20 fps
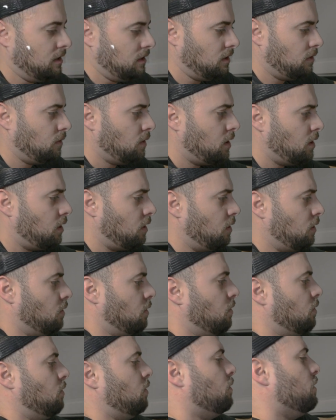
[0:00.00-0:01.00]

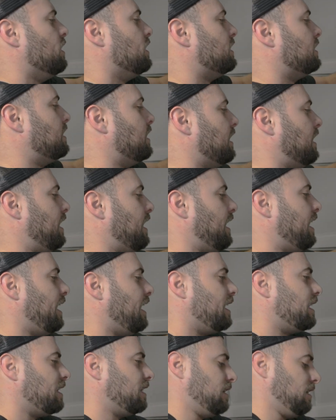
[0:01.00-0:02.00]
Whoa, what the
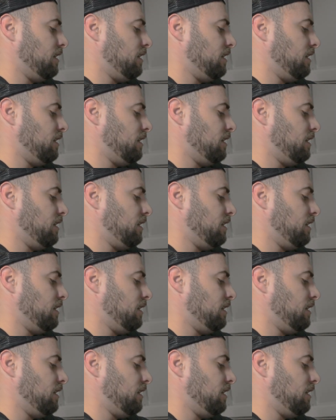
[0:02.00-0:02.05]
heck?